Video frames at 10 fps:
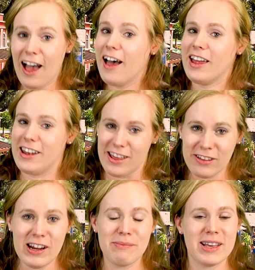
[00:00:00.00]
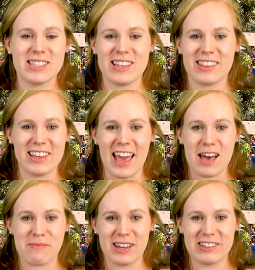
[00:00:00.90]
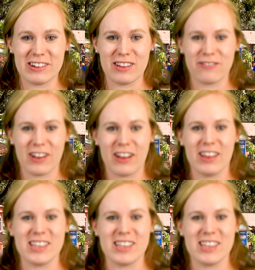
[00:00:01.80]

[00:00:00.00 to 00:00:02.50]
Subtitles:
Another amazing thing happening during the fall